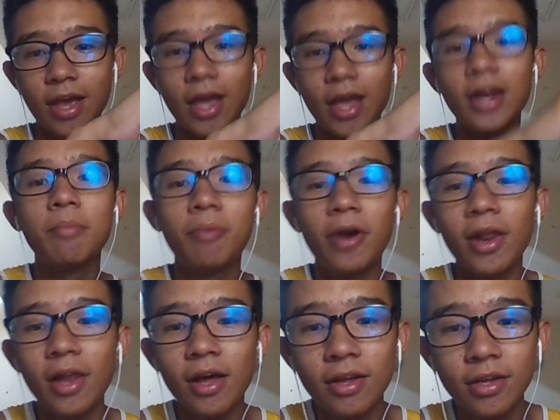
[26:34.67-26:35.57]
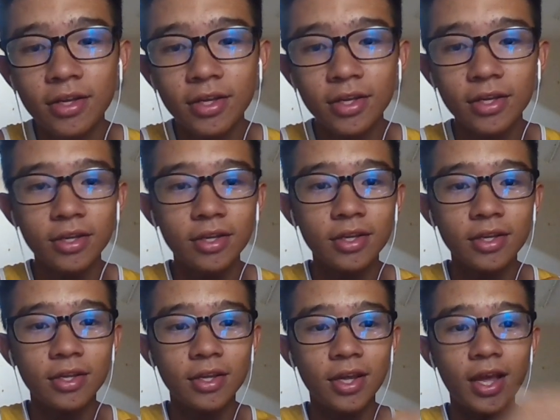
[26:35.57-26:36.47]
an umbrella,
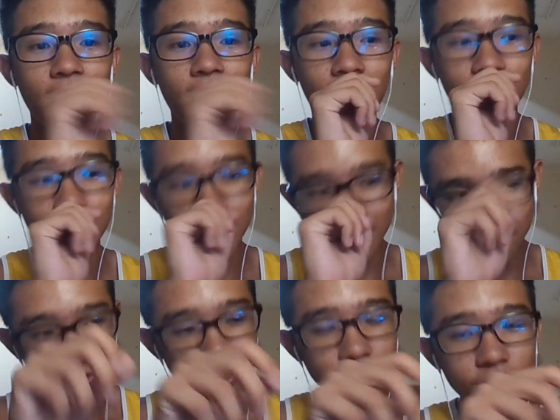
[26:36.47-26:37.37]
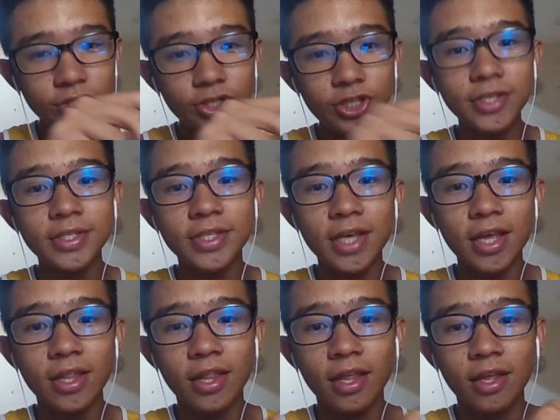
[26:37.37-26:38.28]
and then she said
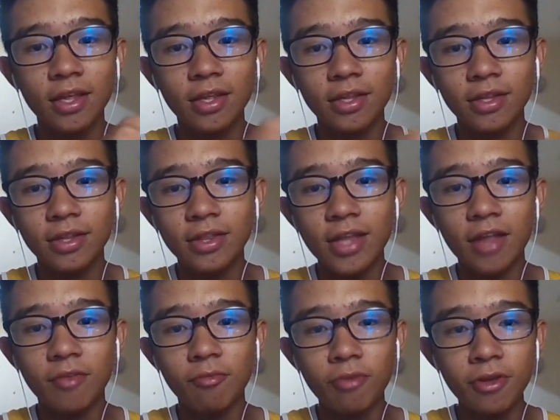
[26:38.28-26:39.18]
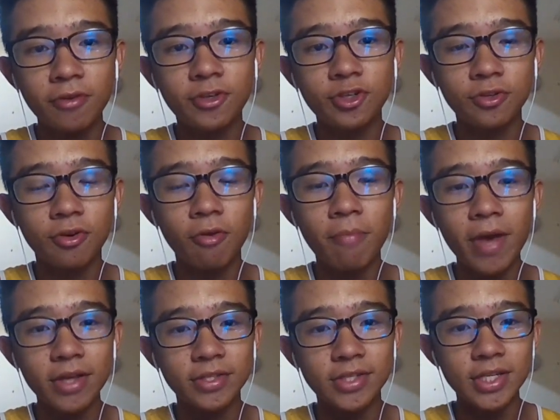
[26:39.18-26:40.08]
that we should go
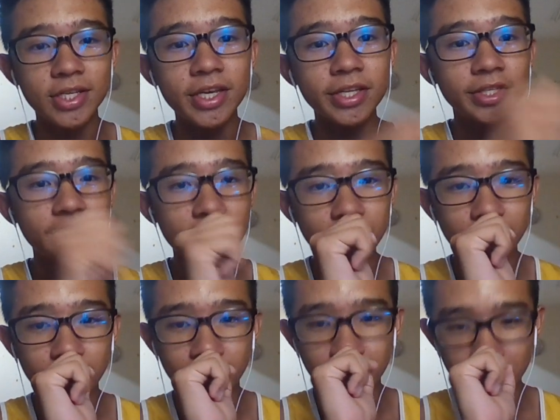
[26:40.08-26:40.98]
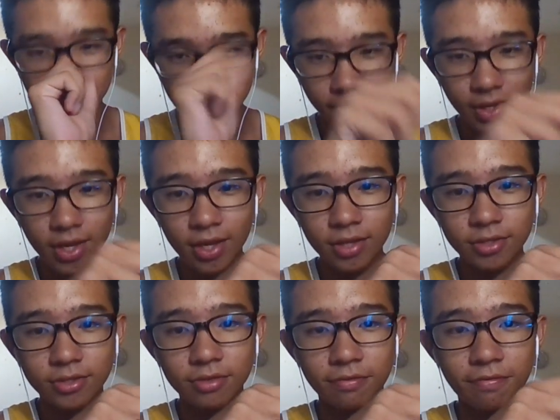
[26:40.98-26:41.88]
back to the D&T room
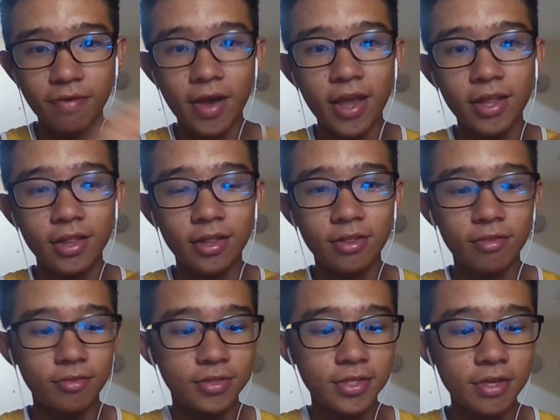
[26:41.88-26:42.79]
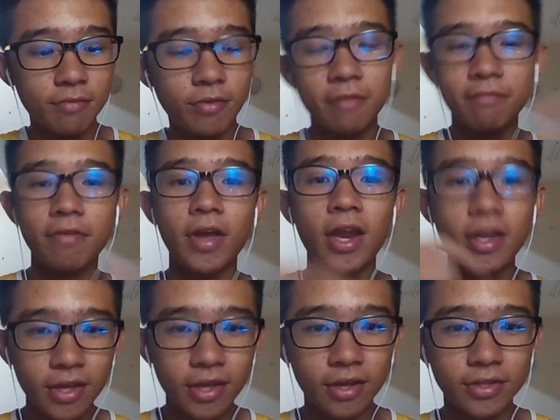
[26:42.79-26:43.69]
to see if we can find
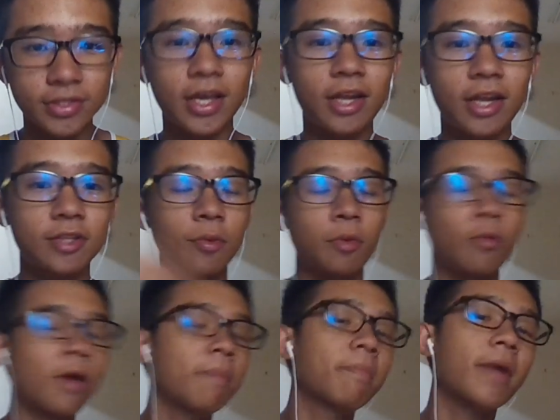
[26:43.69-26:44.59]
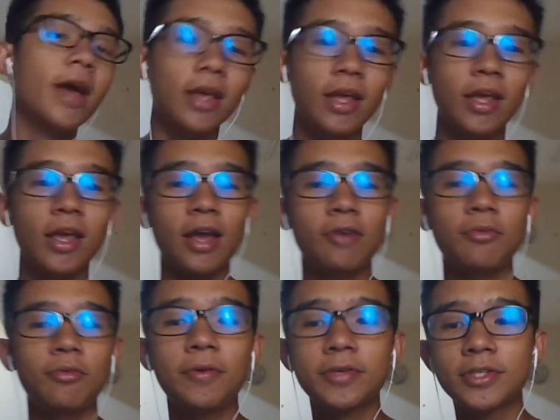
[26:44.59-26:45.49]
anything else. And so we went back, and
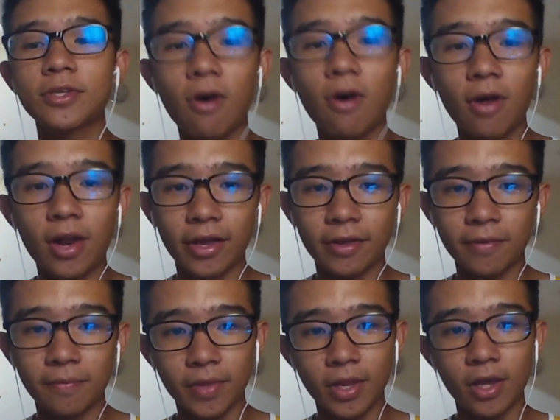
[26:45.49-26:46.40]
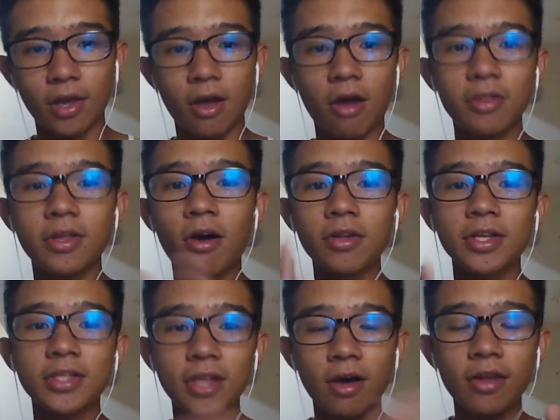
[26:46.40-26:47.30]
we saw like on
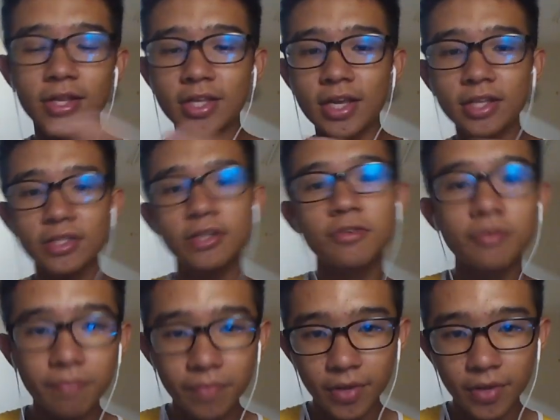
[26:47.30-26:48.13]
the D&T room,